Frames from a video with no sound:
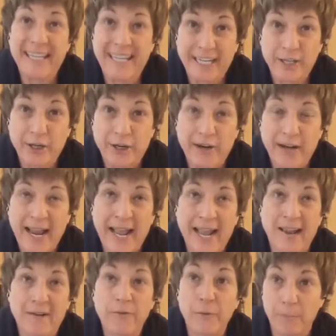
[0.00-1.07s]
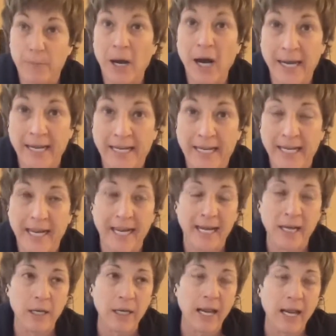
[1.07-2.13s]
inner body,
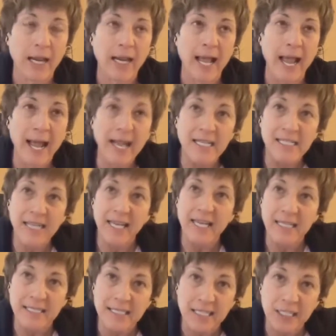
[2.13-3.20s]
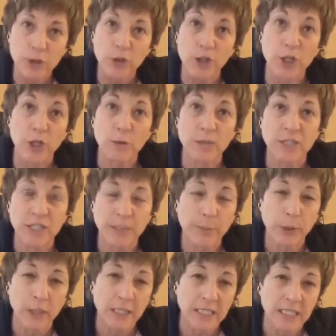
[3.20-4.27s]
and as I continue to go deeper
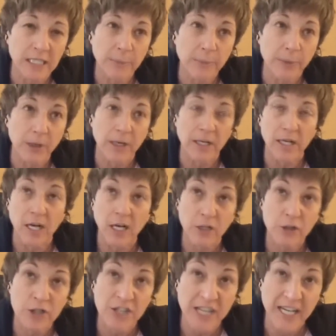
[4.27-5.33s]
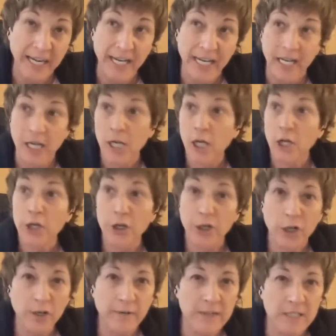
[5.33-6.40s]
and deeper into understanding
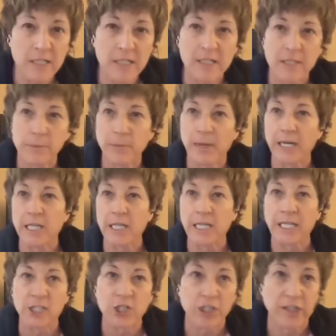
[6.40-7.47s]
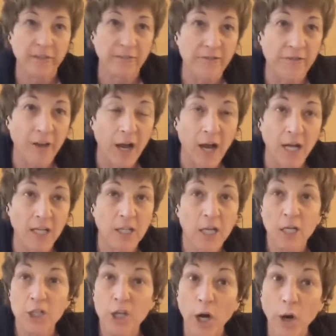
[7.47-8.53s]
nervous system regulation,
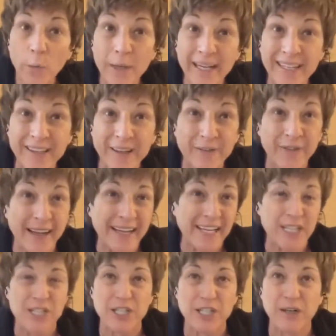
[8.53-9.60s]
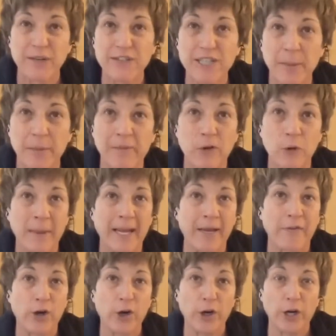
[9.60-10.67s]
toning the vagus nerve, some of you may
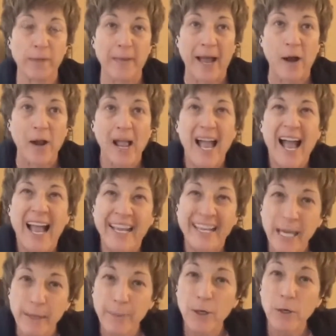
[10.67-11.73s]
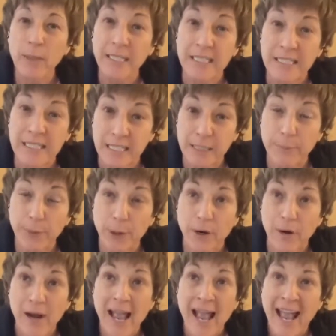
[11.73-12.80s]
have heard about. I kept going
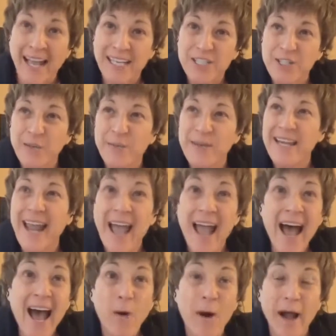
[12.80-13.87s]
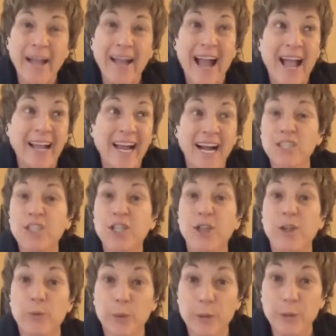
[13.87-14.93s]
deeper. And so now I got to
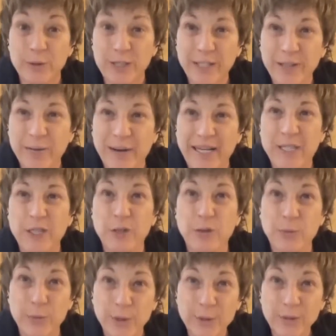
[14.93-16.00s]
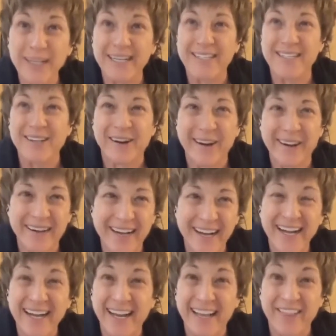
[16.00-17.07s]
the root, right? Yeah. The root is our
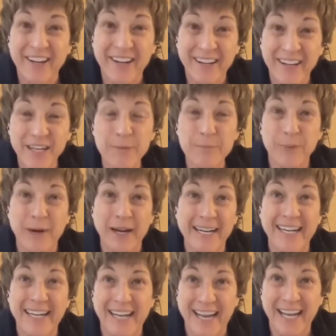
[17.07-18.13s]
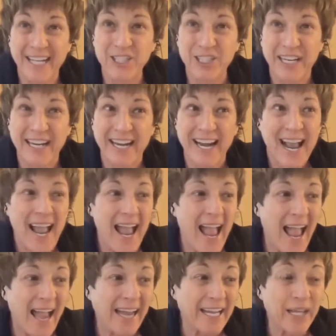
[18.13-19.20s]
gut and the gut-brain connection.
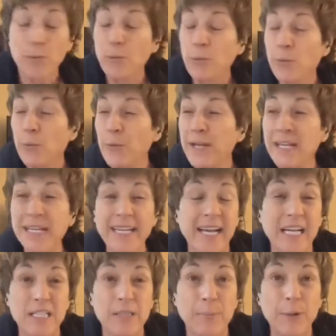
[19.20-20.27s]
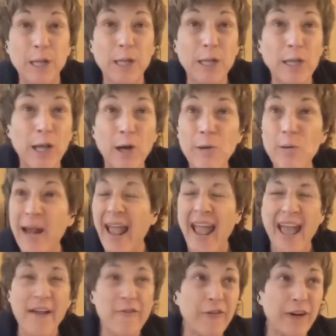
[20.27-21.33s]
And it really has blown
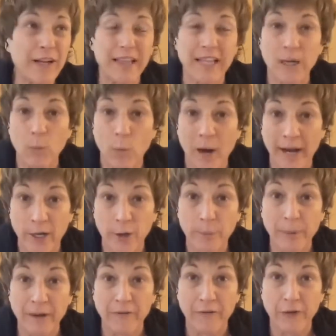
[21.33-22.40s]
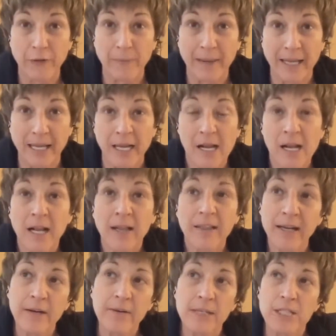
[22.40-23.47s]
everything wide open for me.
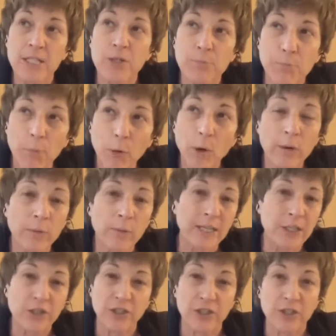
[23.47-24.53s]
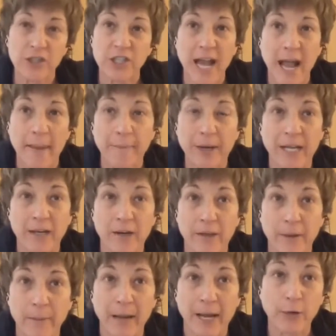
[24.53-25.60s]
There is more research happening on
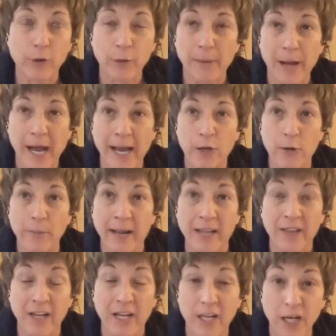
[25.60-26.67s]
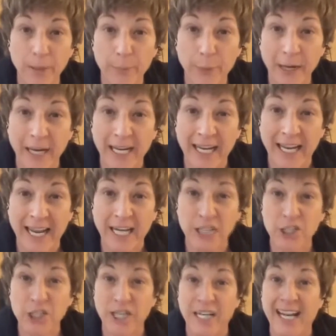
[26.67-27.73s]
the microbiome and the gut-brain
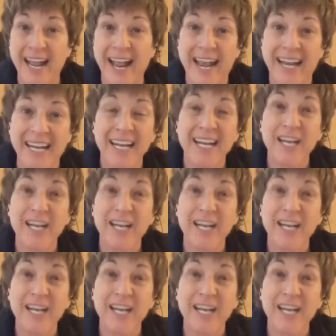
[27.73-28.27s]
connection and